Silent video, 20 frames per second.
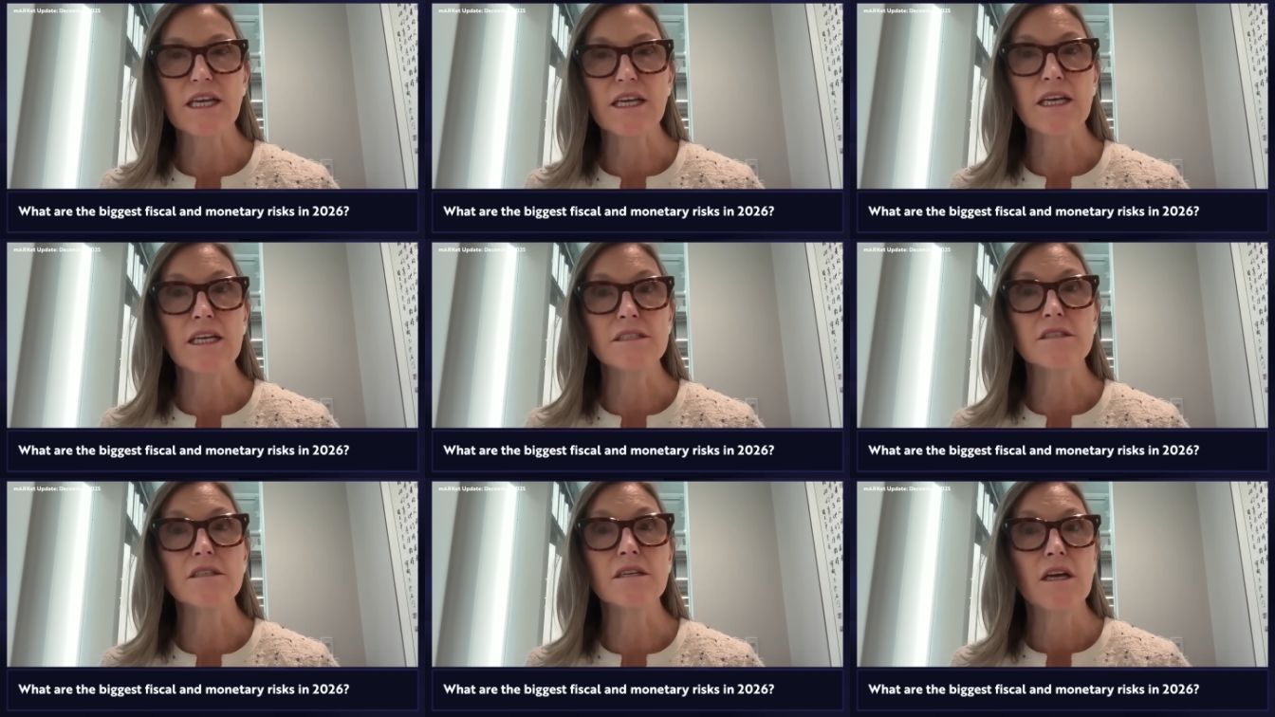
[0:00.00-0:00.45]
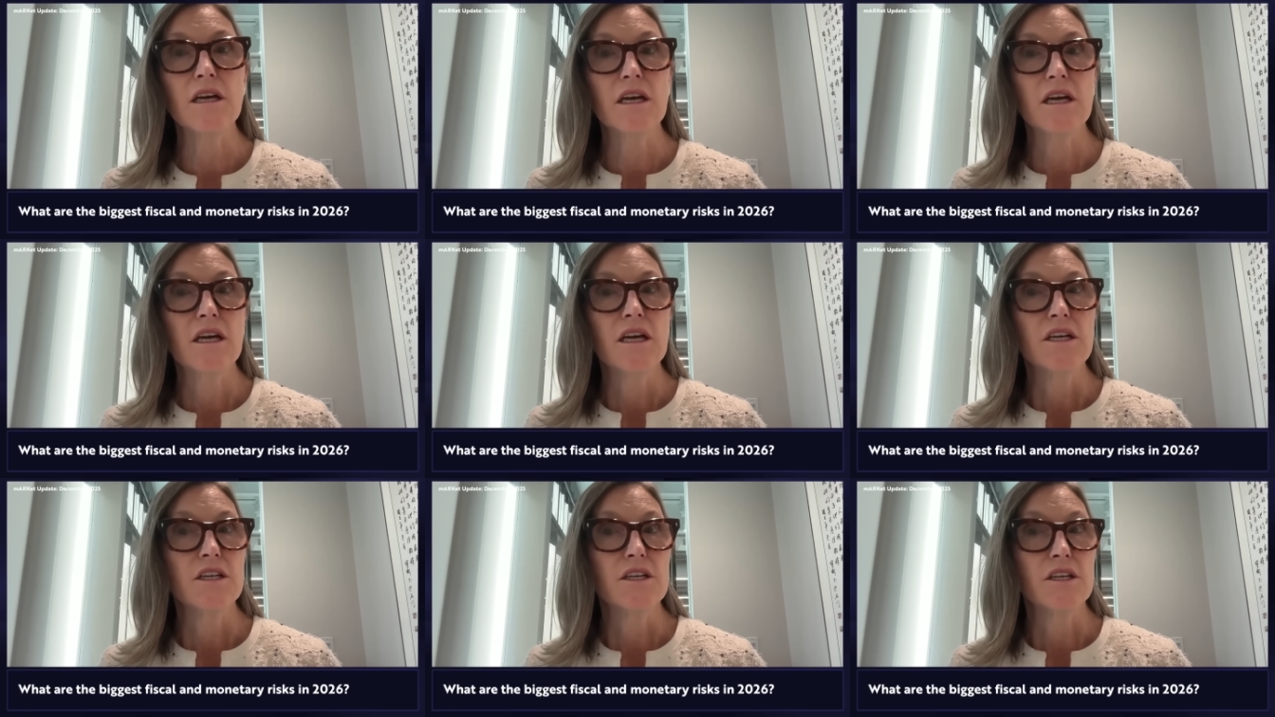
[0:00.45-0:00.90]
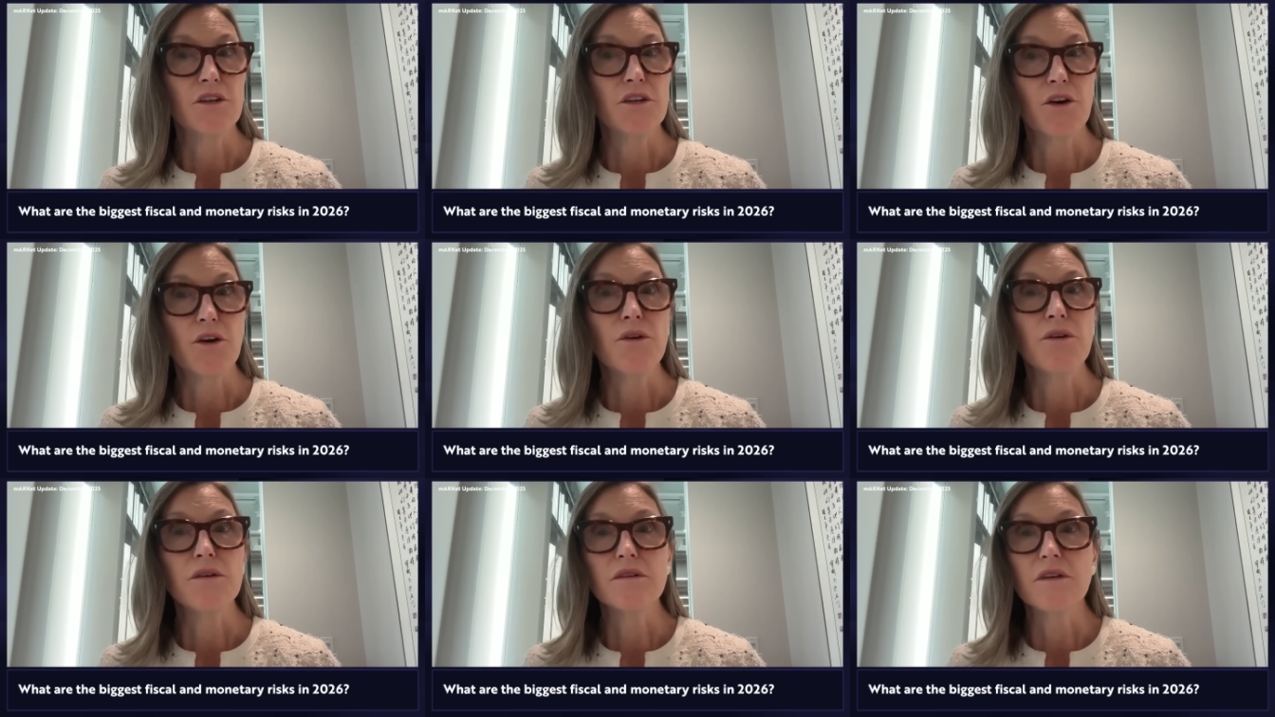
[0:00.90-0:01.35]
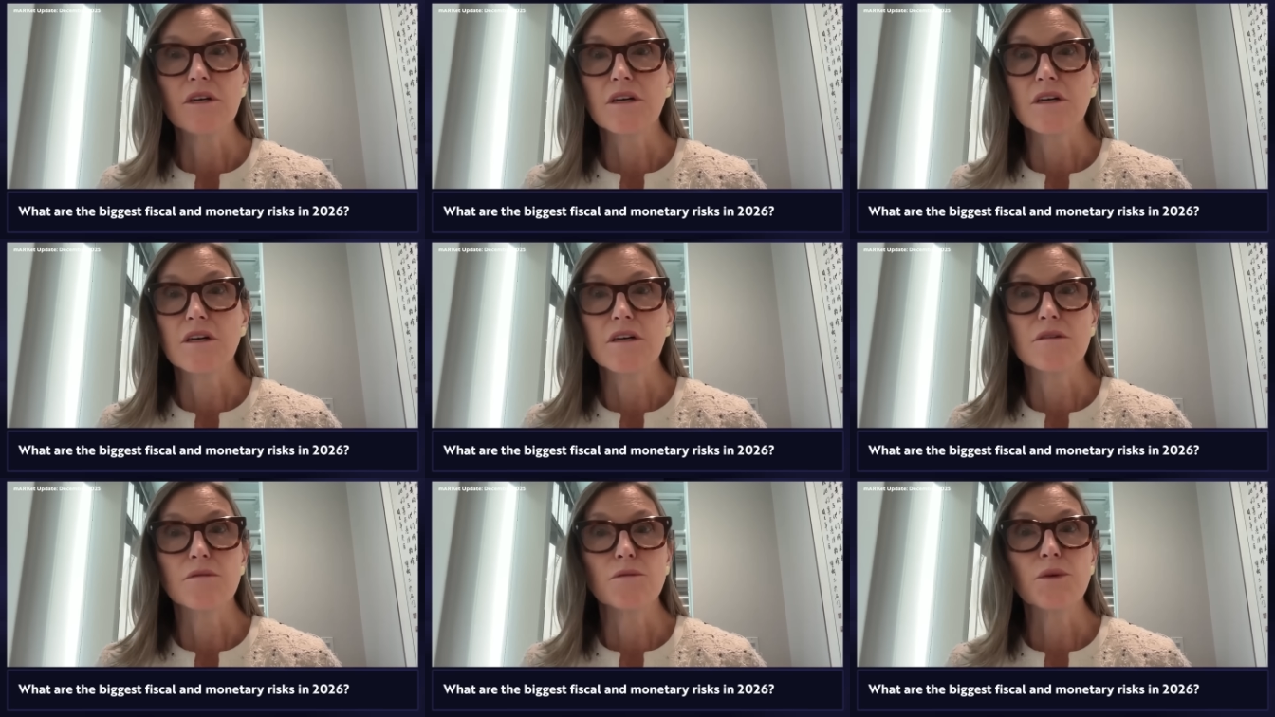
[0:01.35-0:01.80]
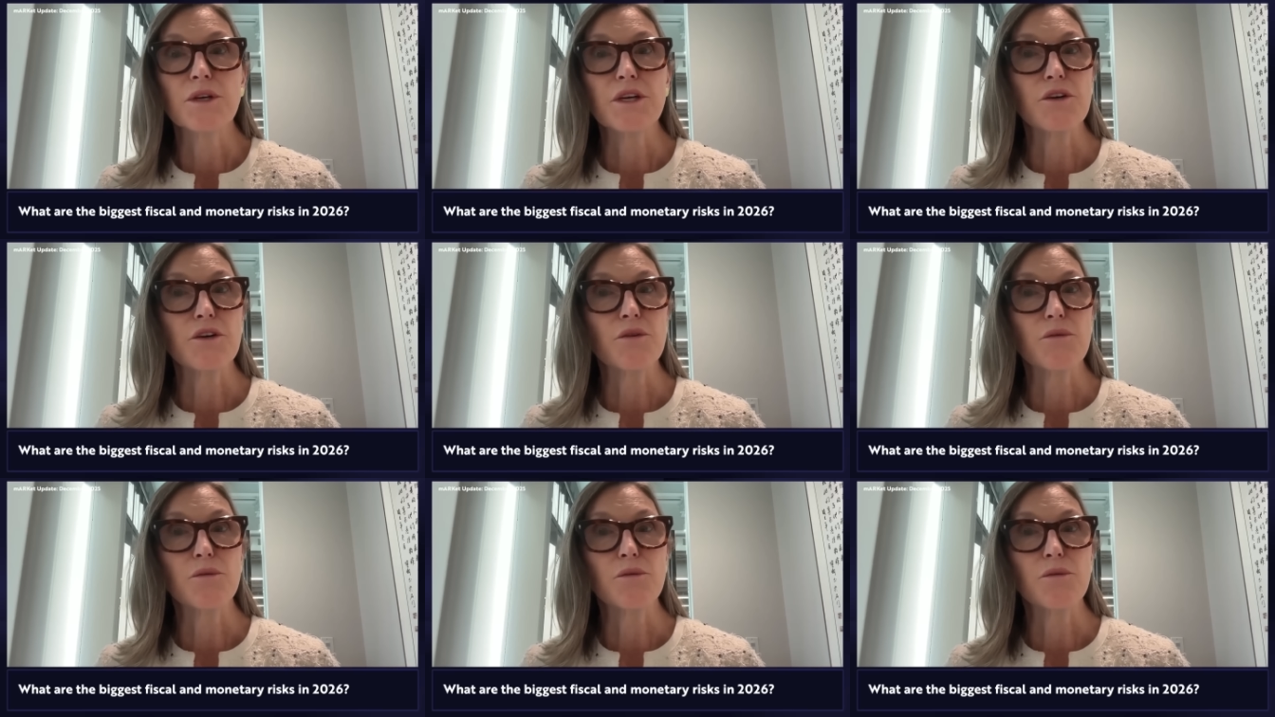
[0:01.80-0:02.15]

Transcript: And, you know, we